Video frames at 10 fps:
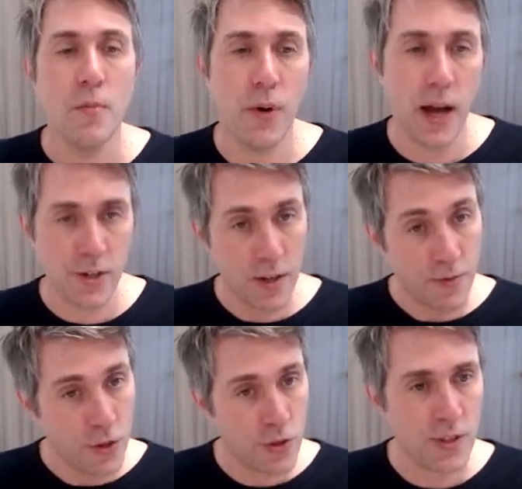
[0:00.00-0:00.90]
But actually,
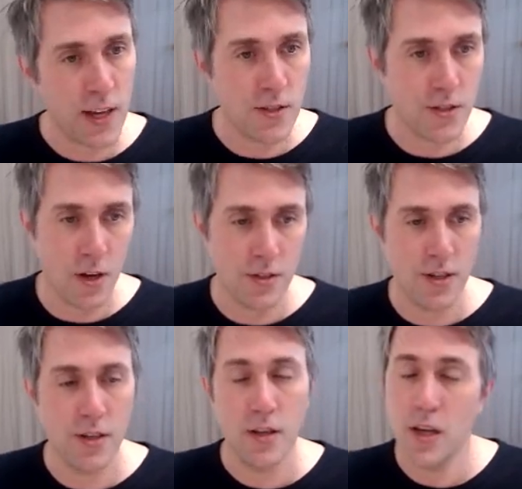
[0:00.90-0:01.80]
if you're just getting
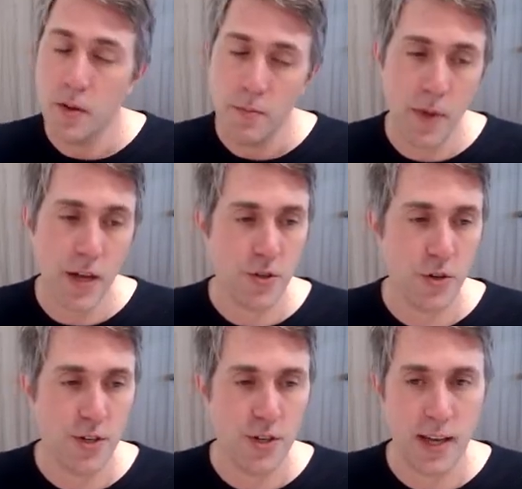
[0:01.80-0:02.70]
started, make sure
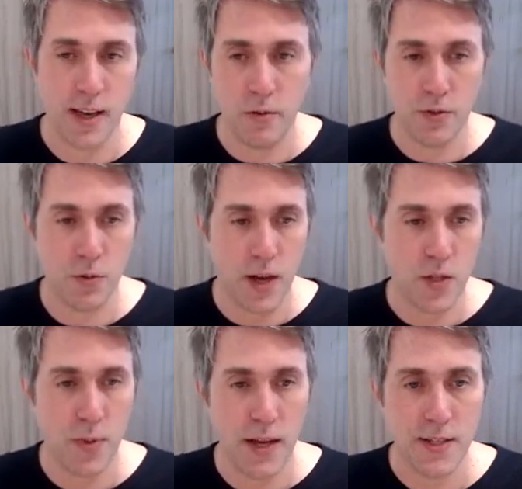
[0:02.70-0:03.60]
you check out
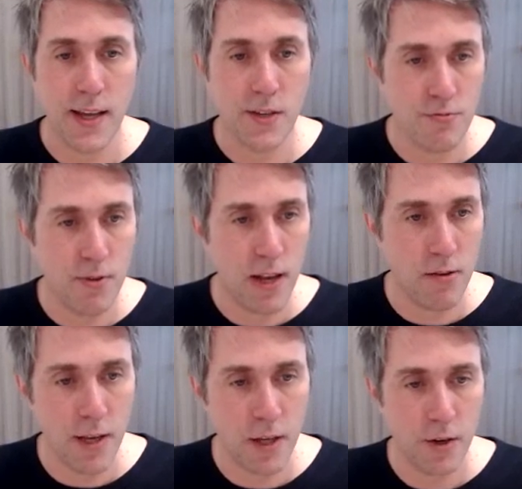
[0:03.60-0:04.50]
Squarespace. It's really,
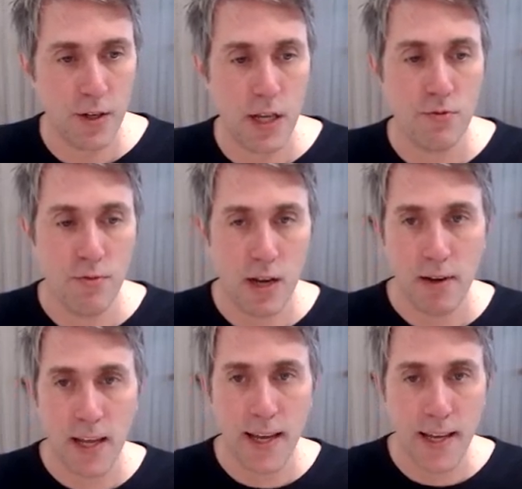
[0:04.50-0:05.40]
really good. It's really,
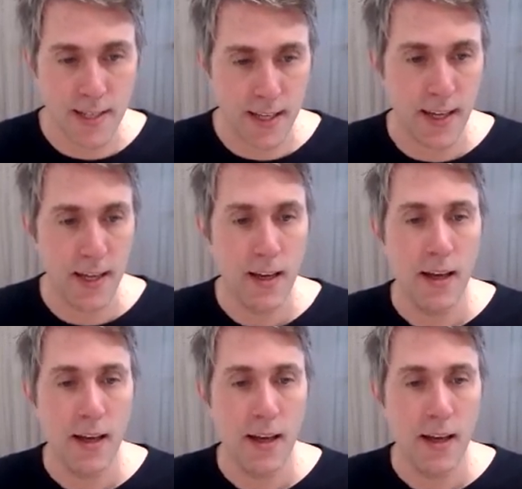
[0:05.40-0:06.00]
really easy.